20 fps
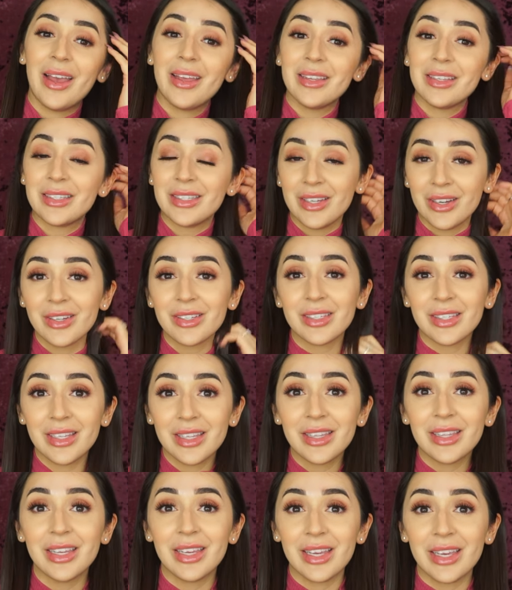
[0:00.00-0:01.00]
I seriously
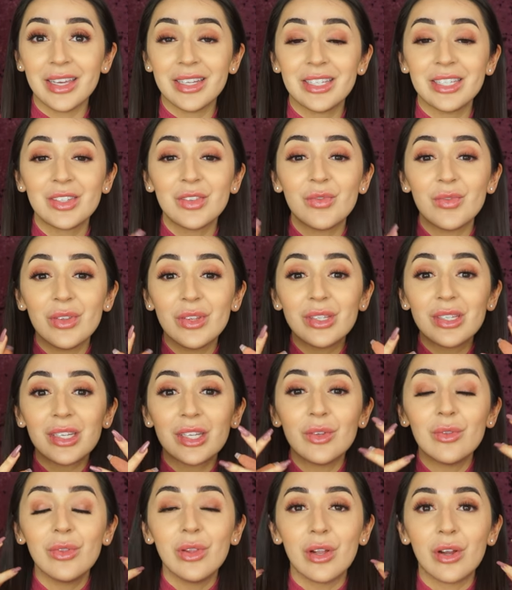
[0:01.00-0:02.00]
think it just feels like
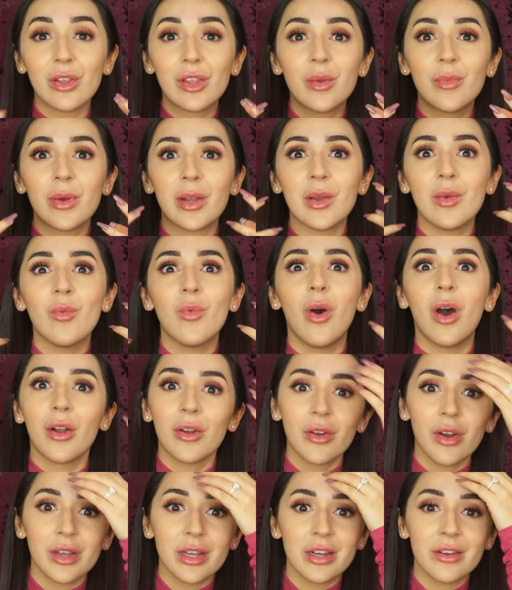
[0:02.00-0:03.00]
you literally putting
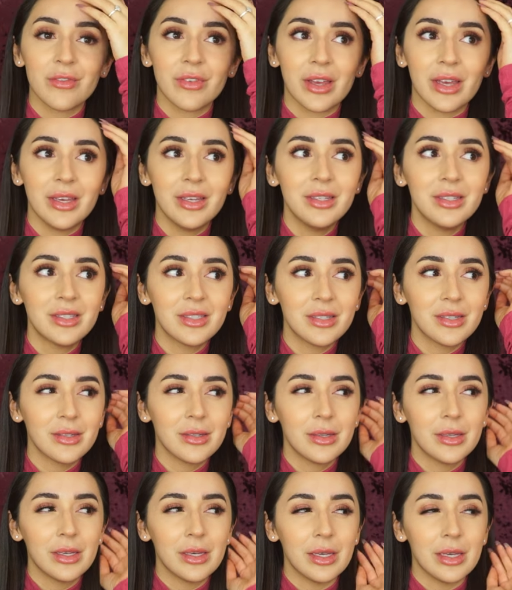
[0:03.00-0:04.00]
water on your face
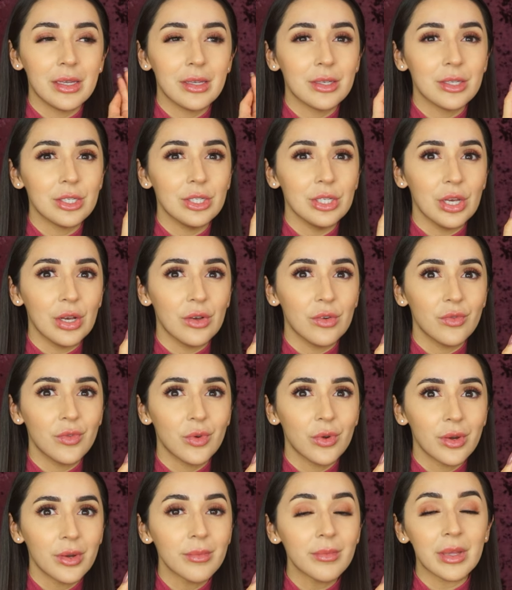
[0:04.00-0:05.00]
in gel
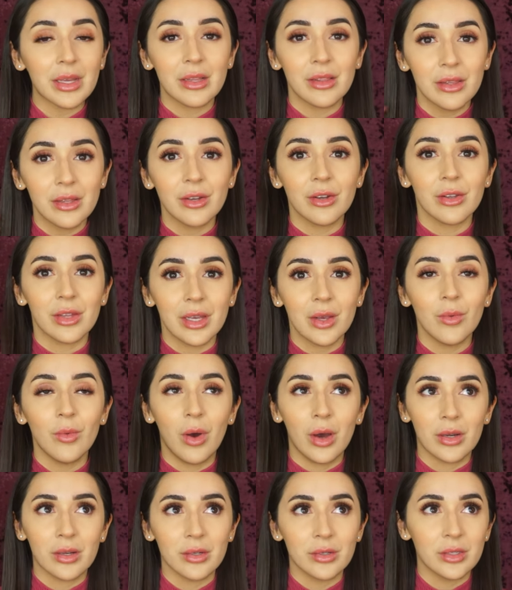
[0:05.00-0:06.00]
form like literally
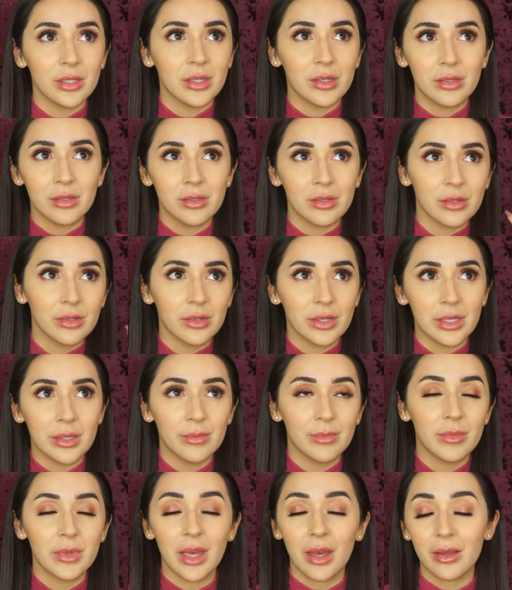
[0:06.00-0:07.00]
water gel
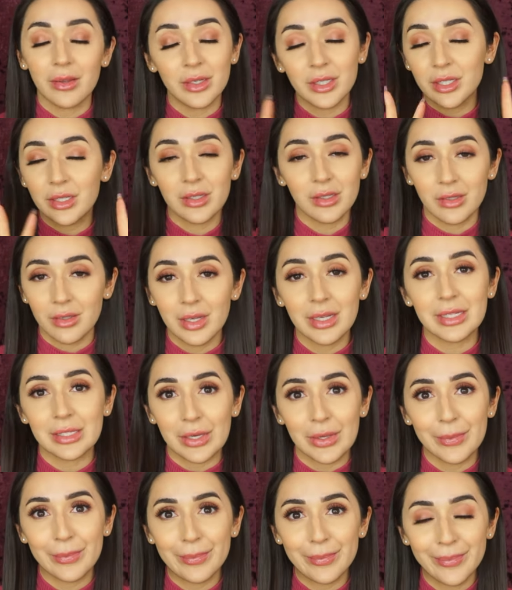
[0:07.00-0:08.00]
cream yeah it's just it's
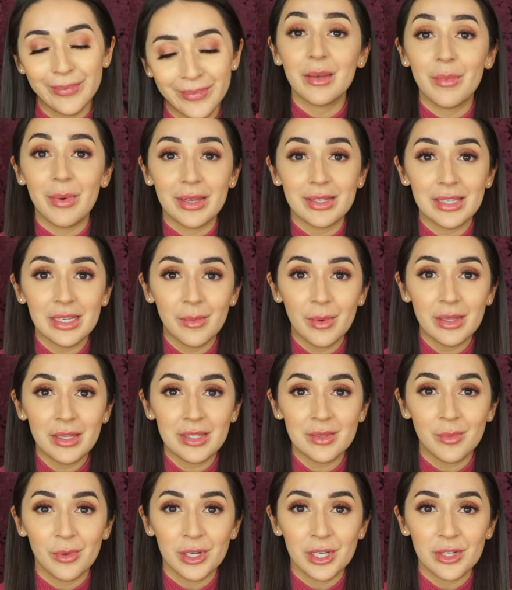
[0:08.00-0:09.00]
good the best thing about
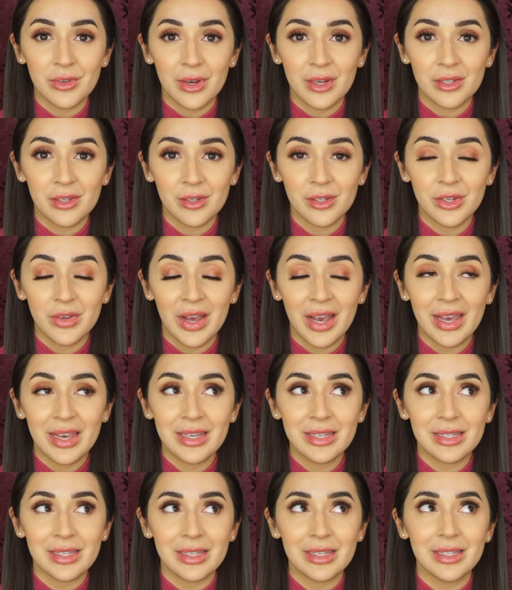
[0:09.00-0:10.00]
this moisturizer you
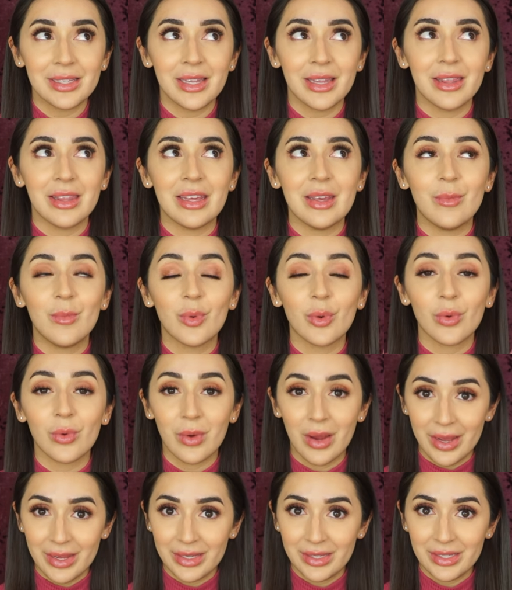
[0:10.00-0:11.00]
guys is the
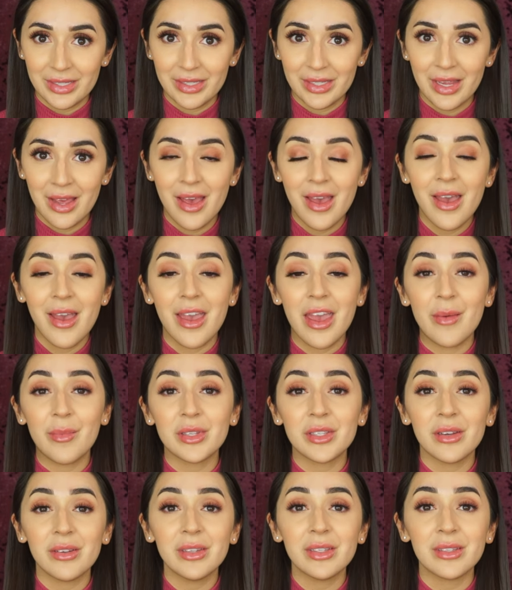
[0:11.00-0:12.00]
price
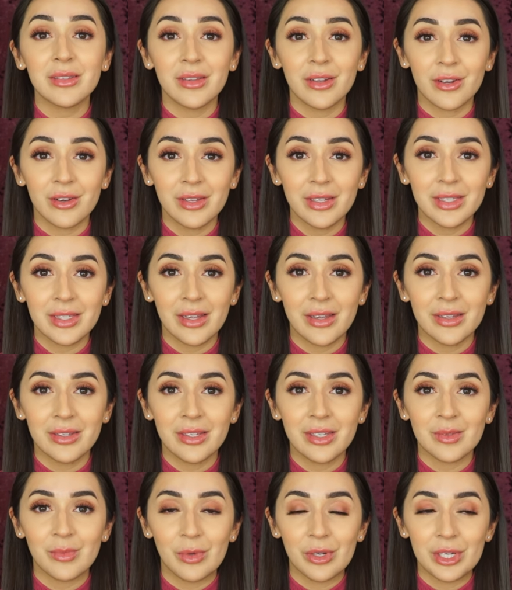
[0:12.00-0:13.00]
Amazon is literally selling
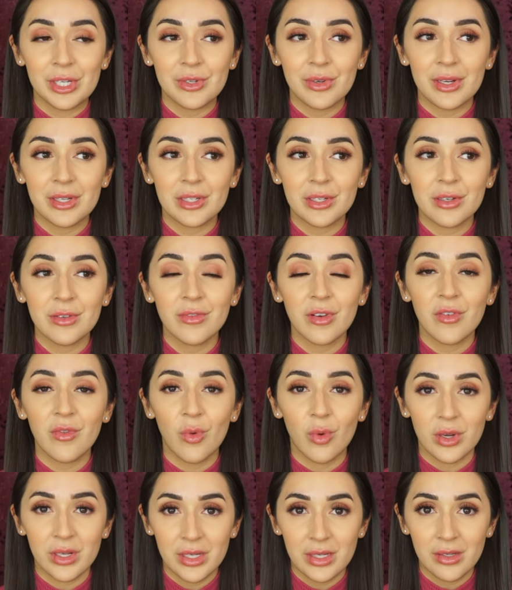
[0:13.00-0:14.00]
this moisturizer for
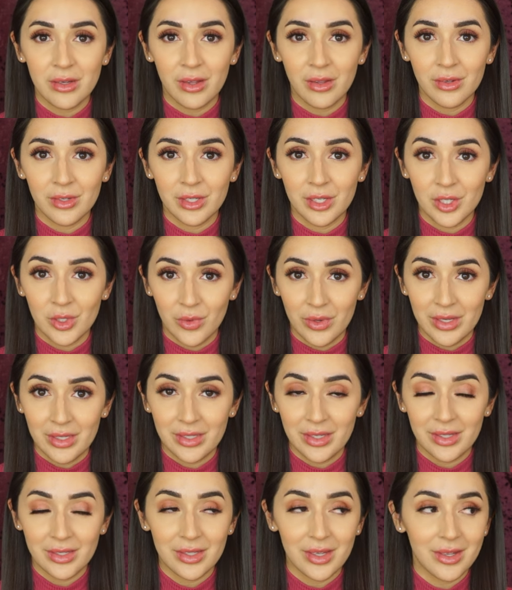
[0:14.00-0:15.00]

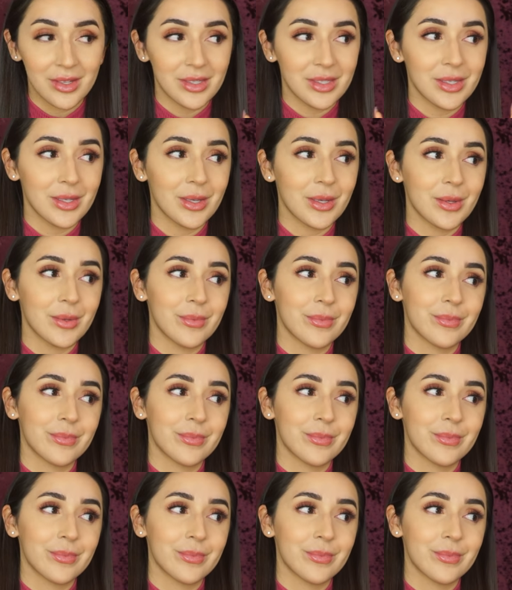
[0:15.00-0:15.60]
$14.26. Like,